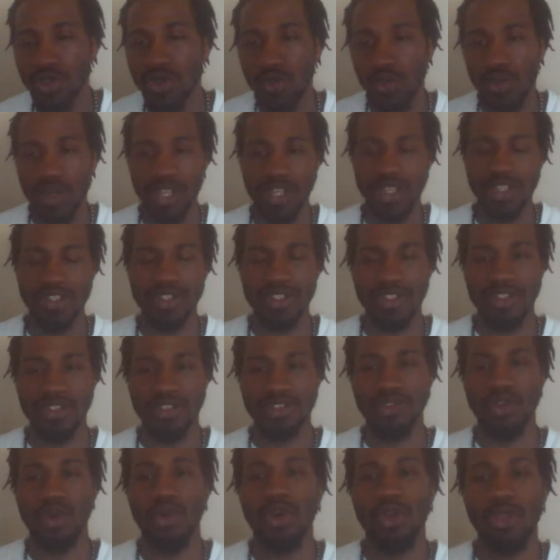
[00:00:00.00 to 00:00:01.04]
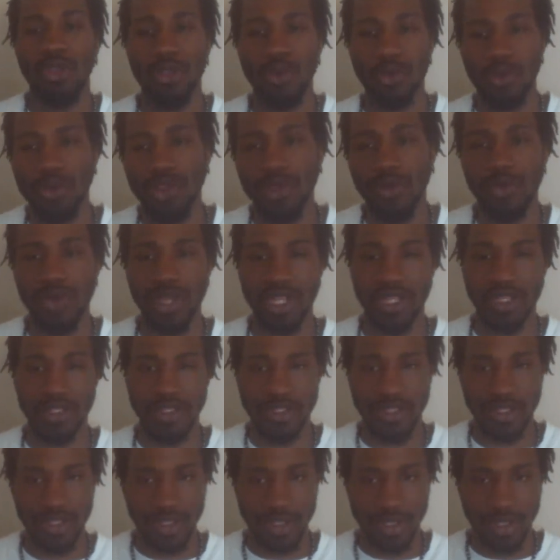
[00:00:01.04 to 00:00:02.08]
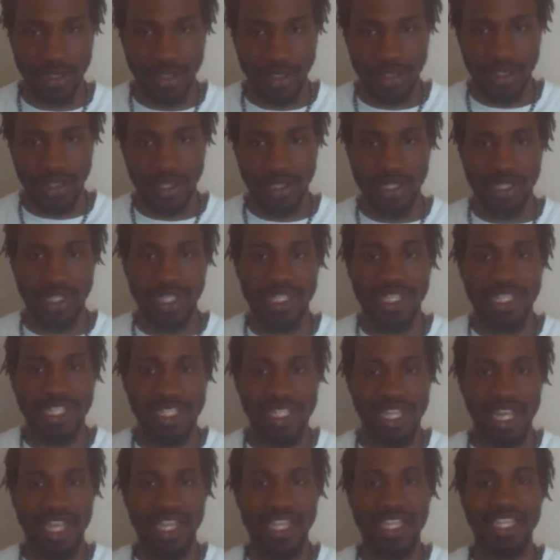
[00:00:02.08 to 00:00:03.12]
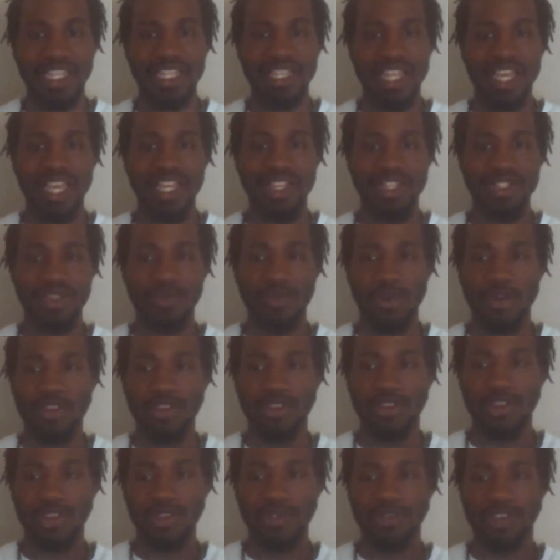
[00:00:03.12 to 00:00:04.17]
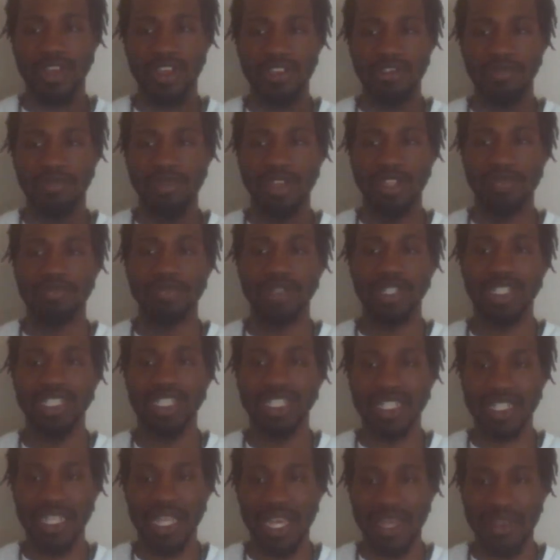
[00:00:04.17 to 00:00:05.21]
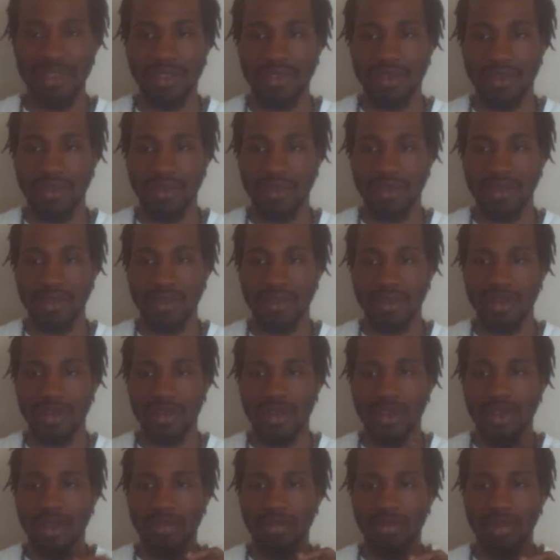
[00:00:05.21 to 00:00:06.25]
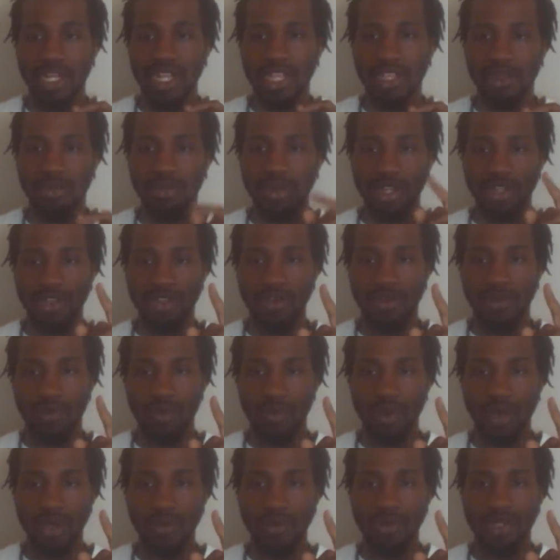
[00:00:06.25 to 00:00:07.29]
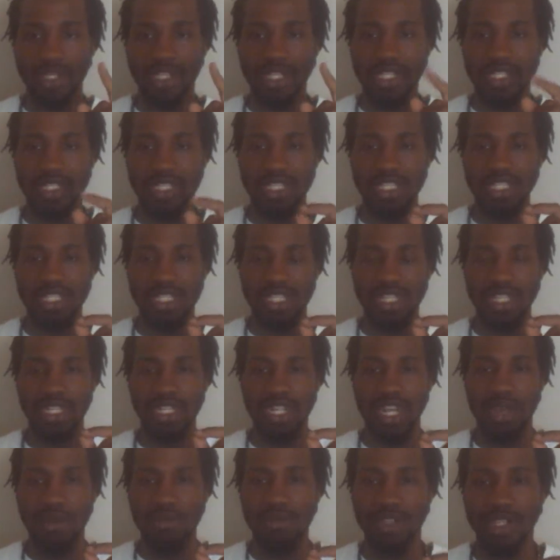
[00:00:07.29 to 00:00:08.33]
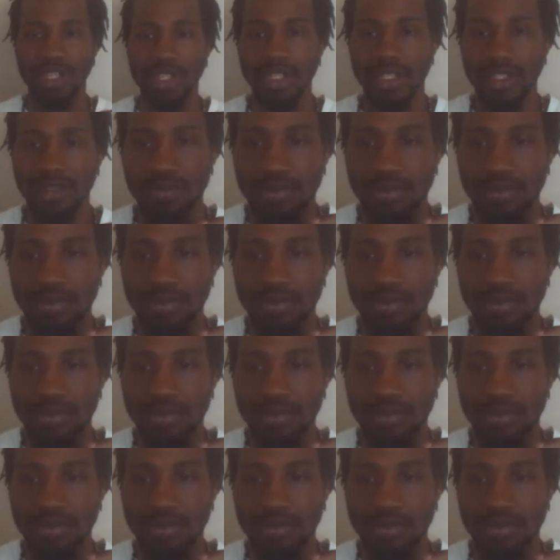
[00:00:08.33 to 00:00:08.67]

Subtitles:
2 witnesses or 3 witnesses shall he that is worthy of death be put to death. But at the mouth of 1 witness he shall not be